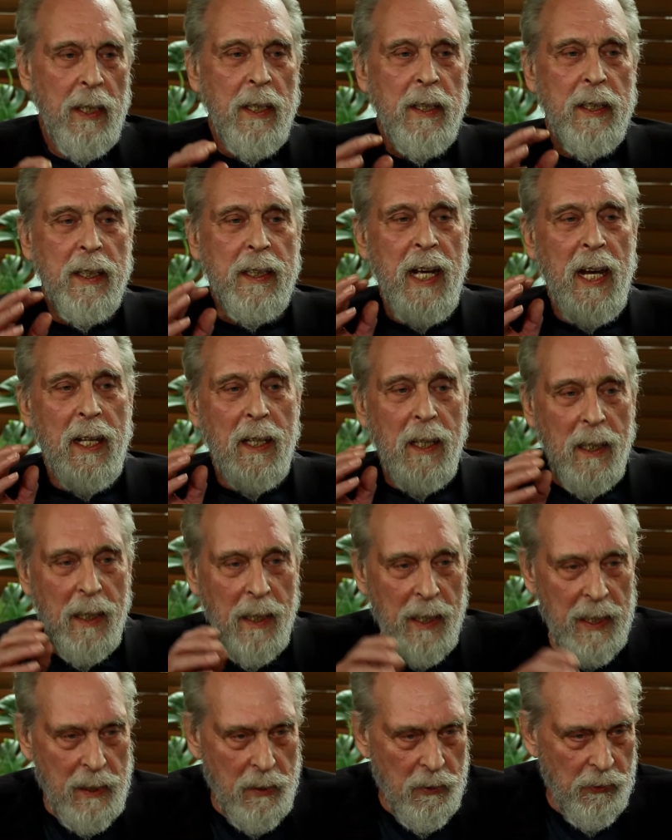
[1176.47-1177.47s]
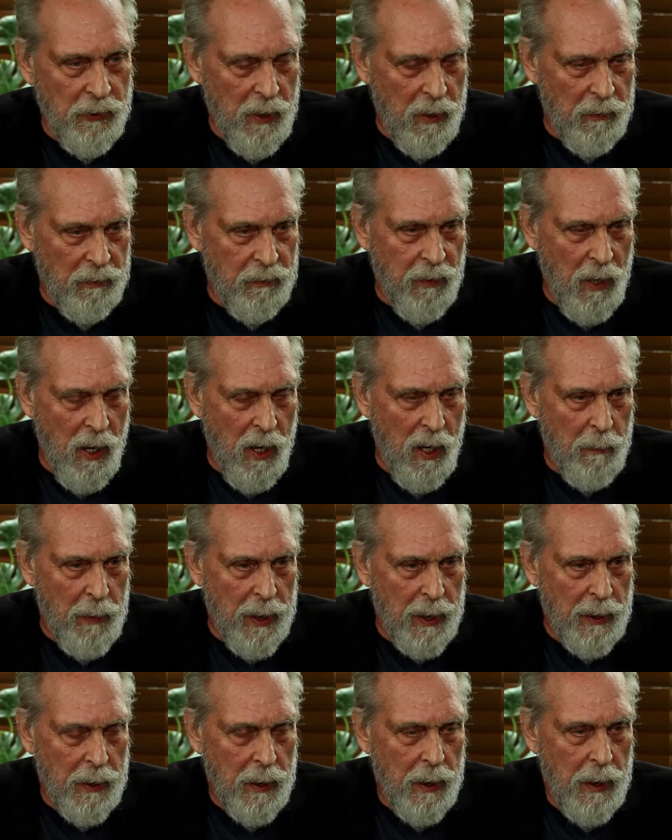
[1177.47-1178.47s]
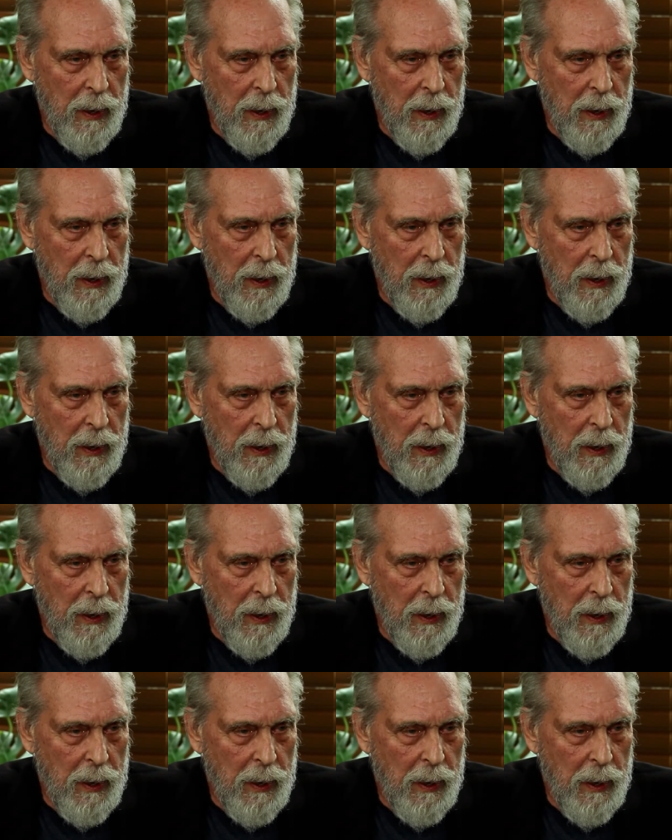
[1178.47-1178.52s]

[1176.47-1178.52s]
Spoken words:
You can't let yourself vomit.